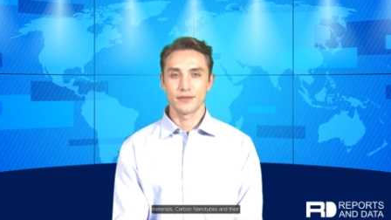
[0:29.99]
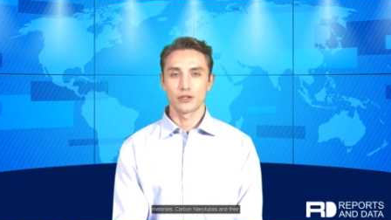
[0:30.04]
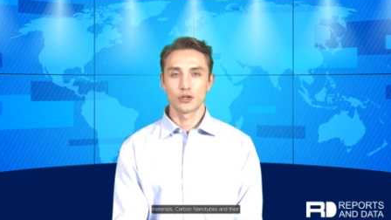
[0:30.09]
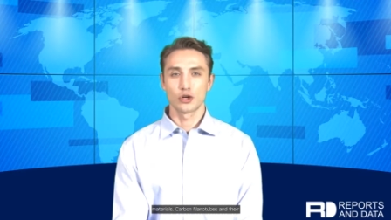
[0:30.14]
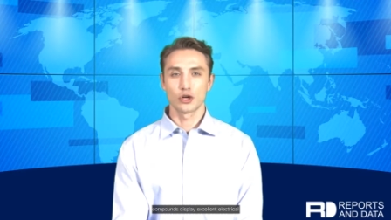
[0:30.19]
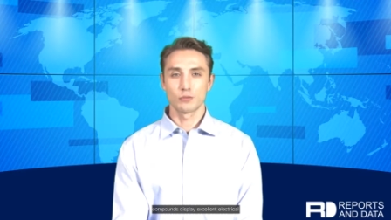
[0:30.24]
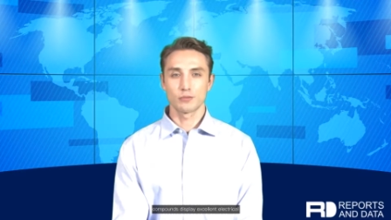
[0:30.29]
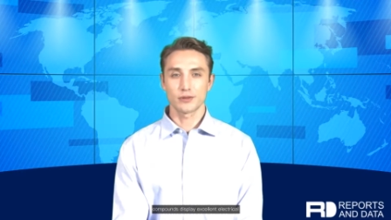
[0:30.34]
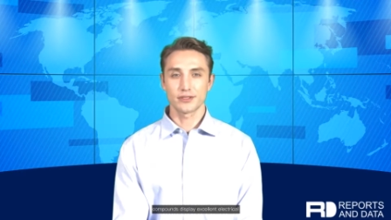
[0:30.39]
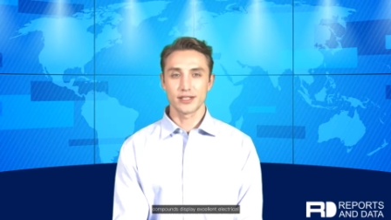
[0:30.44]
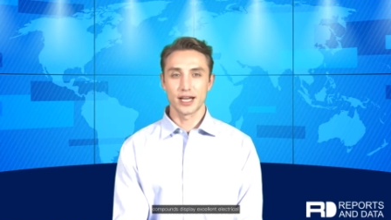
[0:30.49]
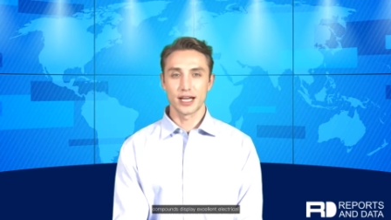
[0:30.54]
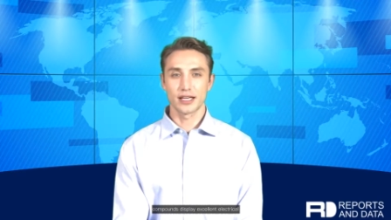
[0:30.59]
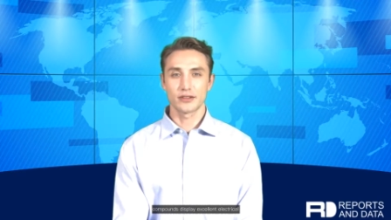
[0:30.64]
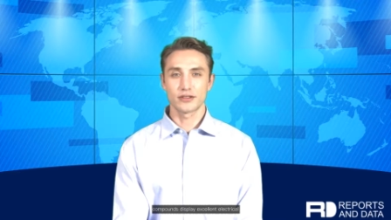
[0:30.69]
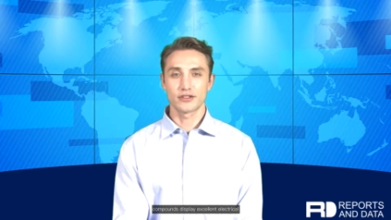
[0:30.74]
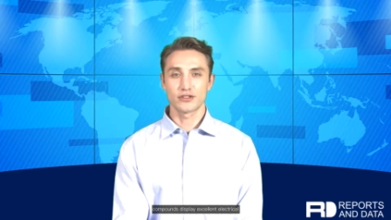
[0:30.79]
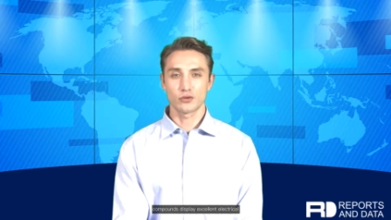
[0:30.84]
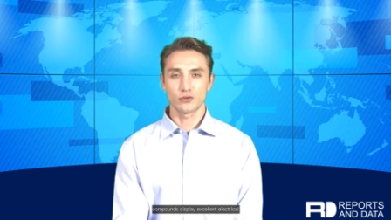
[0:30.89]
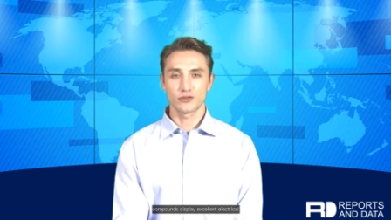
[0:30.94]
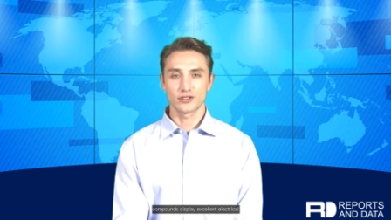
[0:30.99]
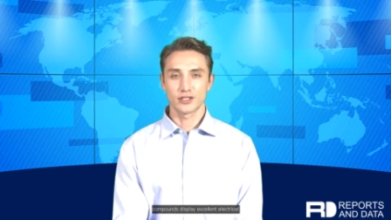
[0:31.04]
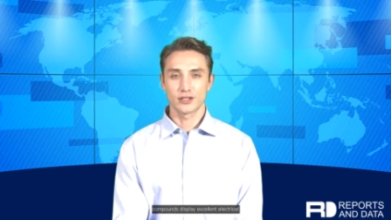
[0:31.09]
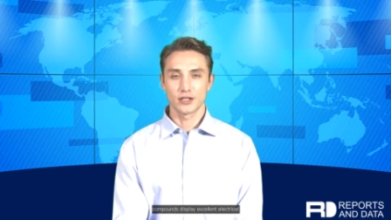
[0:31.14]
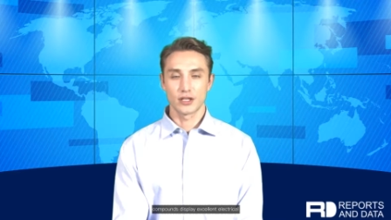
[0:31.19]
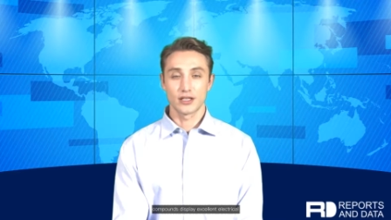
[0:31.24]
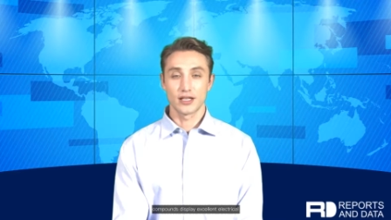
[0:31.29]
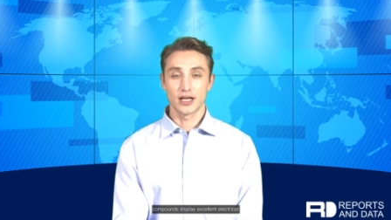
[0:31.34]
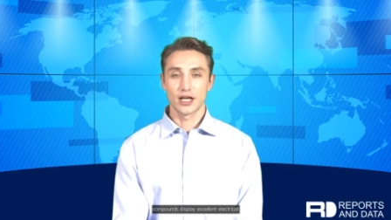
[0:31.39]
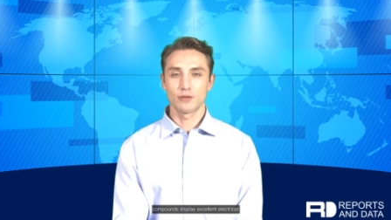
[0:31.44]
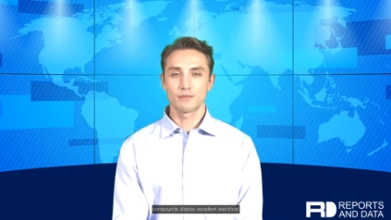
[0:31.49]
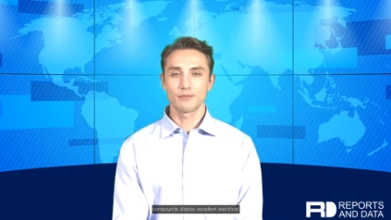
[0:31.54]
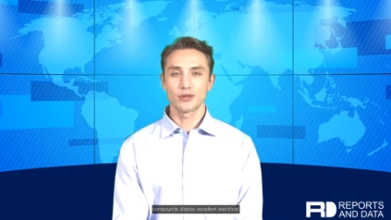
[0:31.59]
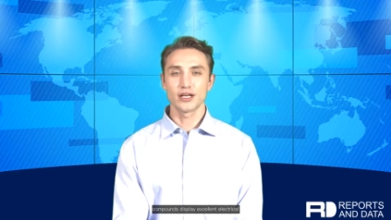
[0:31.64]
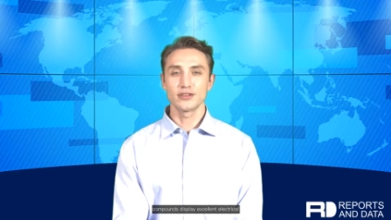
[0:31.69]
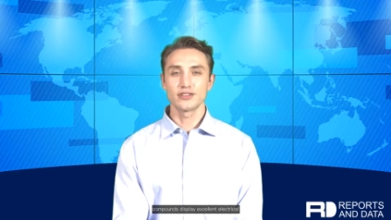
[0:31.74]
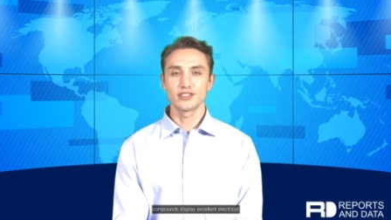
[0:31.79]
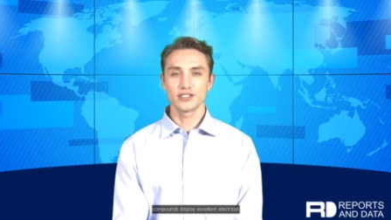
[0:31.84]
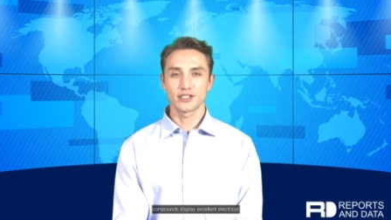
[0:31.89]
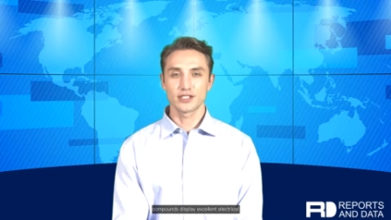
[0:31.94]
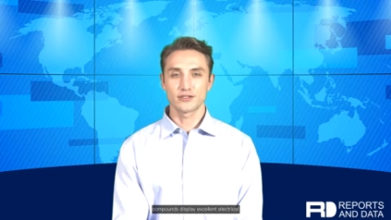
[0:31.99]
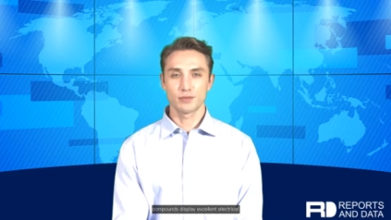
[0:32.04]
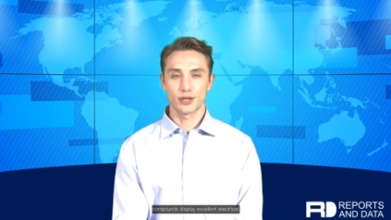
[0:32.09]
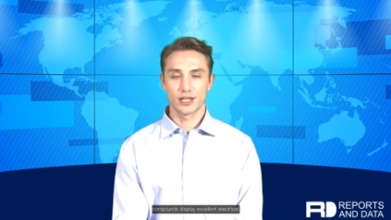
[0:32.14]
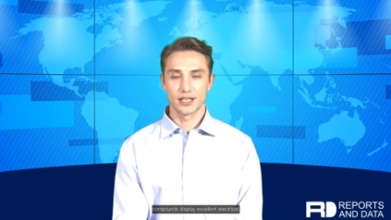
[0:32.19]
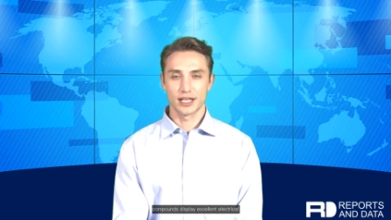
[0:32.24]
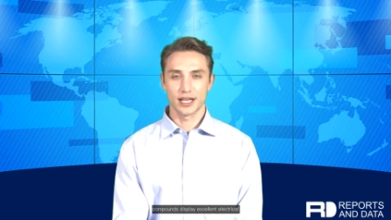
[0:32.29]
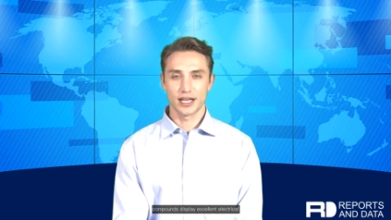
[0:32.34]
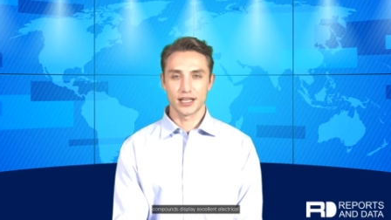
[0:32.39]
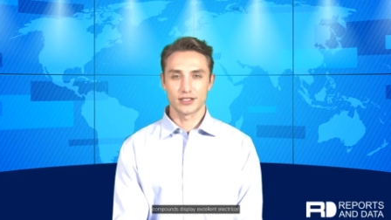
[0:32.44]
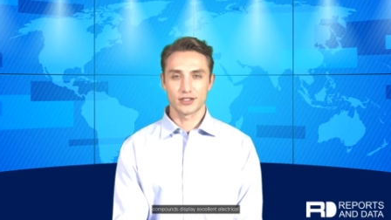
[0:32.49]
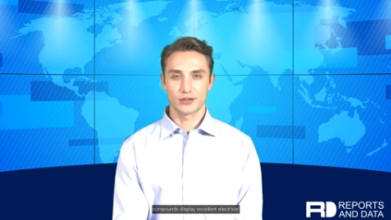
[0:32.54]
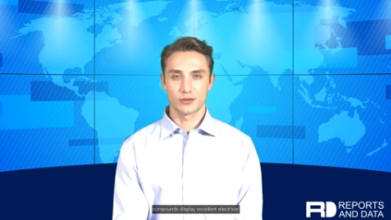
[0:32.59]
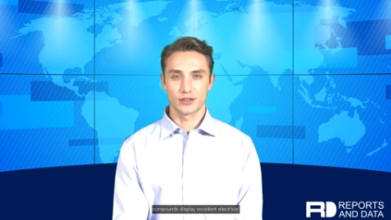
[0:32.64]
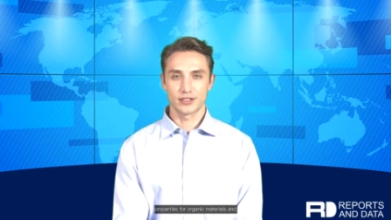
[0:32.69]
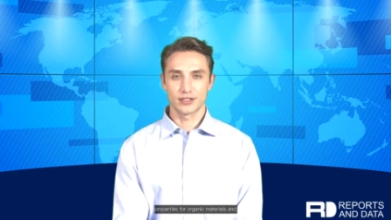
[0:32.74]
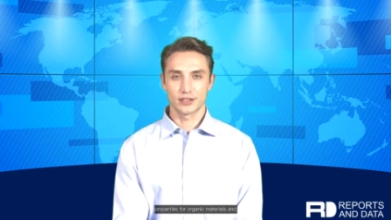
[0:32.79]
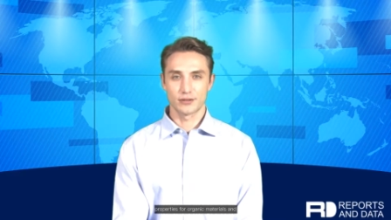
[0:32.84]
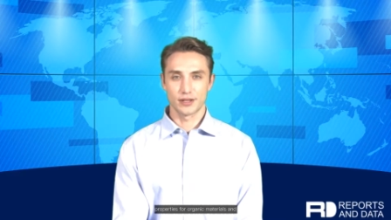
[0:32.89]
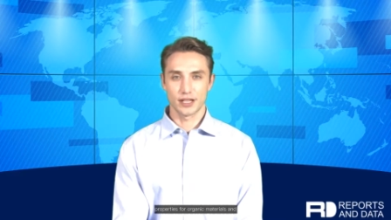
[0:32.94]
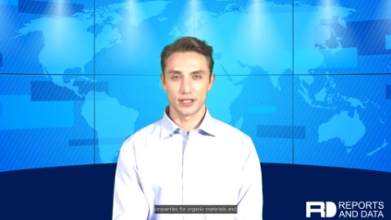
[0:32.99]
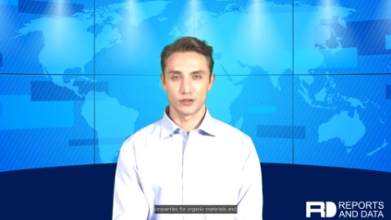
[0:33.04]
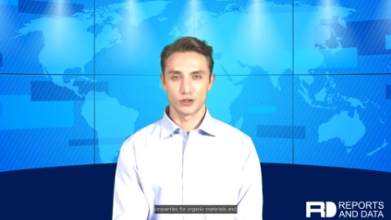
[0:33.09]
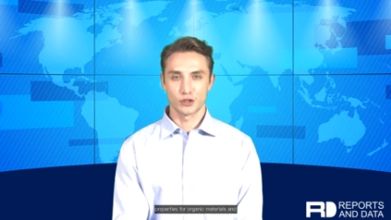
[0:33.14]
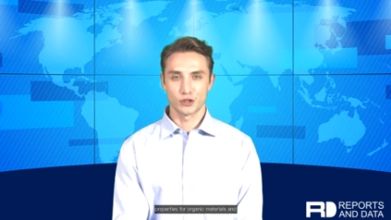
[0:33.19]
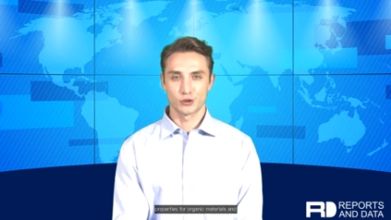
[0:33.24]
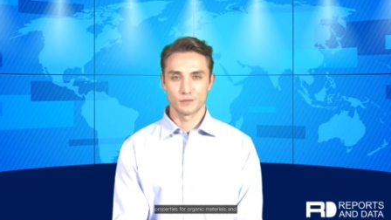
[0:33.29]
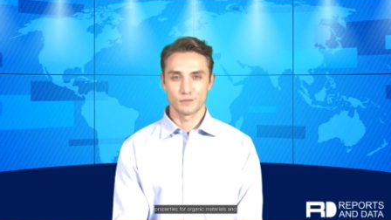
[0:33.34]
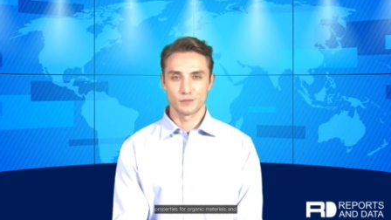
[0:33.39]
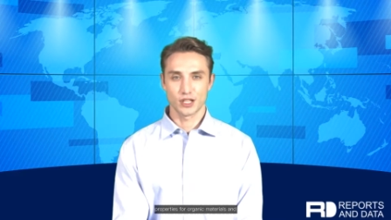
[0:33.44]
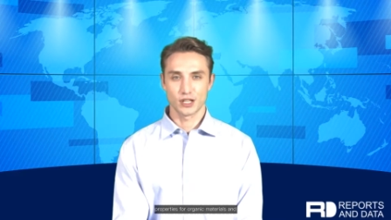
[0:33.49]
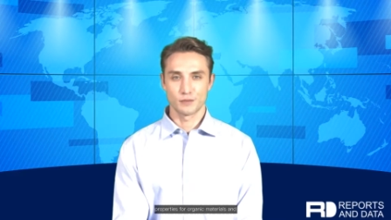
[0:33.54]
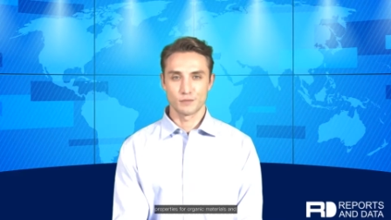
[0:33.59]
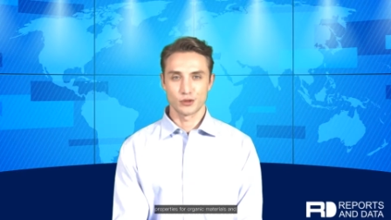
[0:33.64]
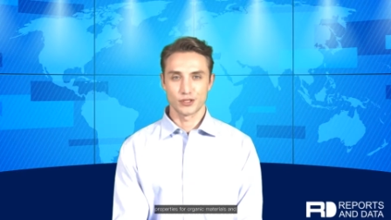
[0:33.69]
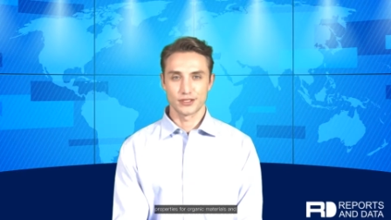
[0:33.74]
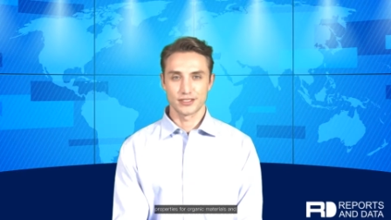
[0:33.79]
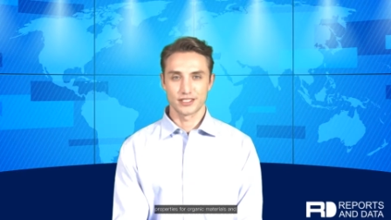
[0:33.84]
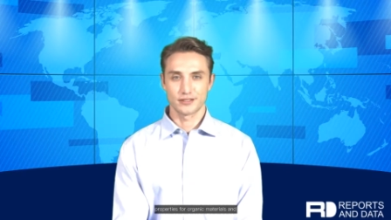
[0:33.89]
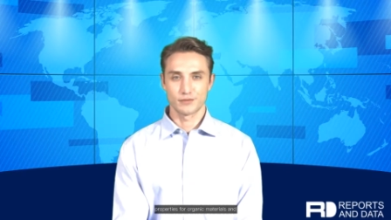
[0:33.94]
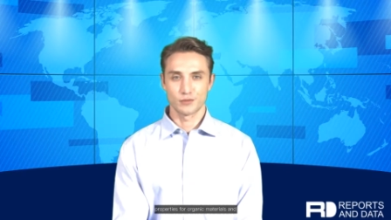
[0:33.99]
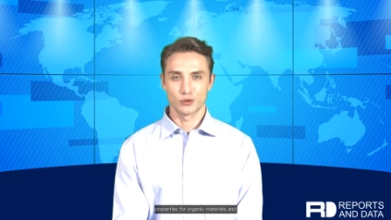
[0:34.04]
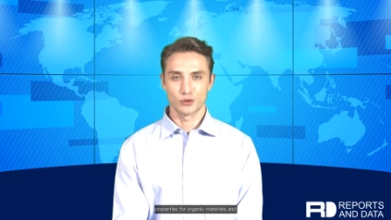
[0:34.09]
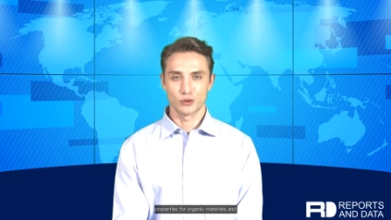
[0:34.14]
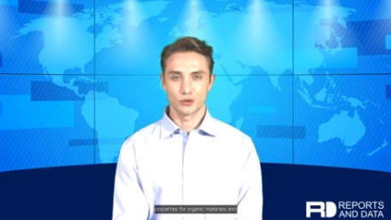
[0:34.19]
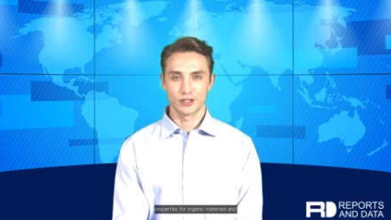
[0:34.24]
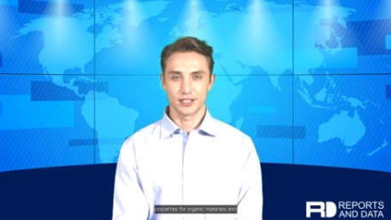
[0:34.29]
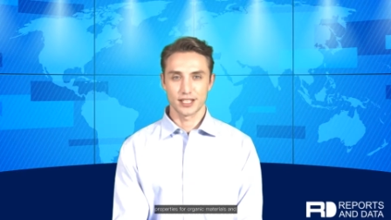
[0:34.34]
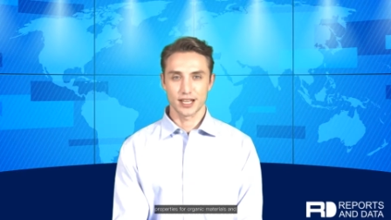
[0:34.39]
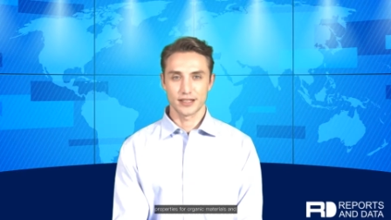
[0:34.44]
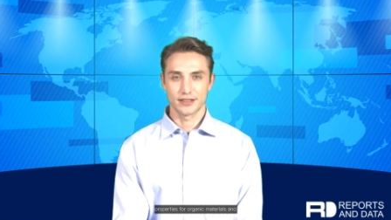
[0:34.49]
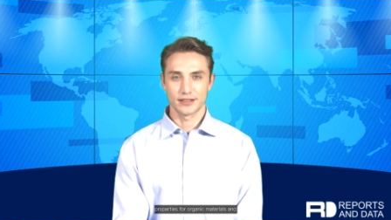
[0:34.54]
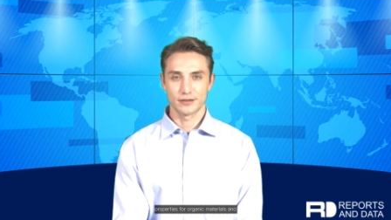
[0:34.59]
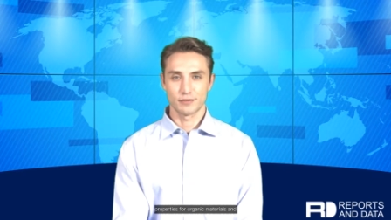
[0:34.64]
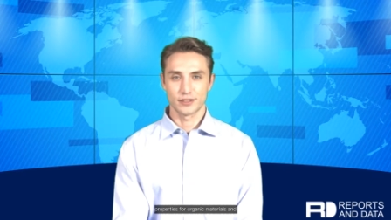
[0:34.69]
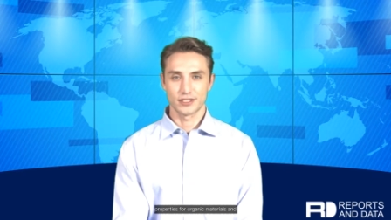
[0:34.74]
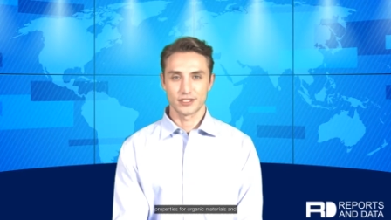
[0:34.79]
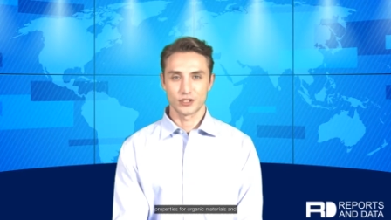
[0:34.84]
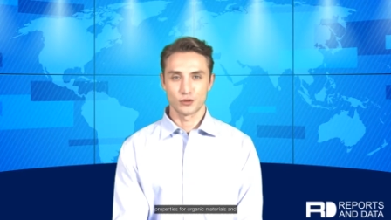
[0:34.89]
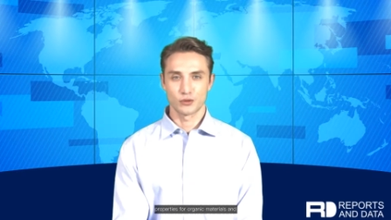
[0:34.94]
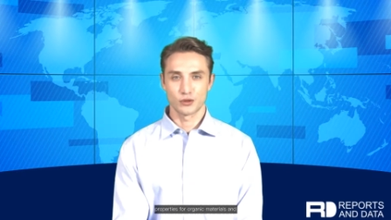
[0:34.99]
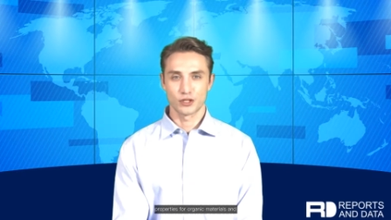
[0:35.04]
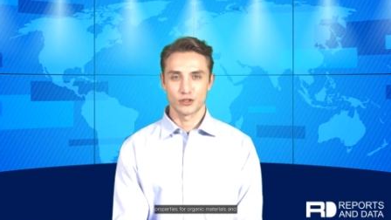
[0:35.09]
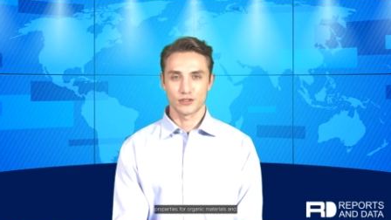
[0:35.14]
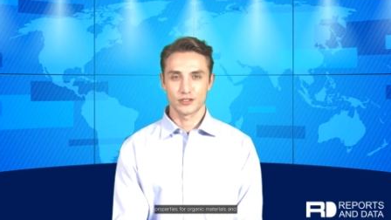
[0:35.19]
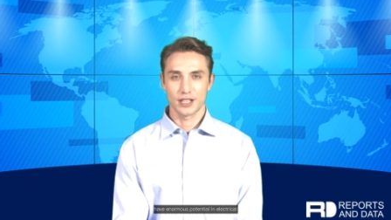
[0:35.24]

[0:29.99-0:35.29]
Carbon nanotubes and their compounds display excellent electrical properties for organic materials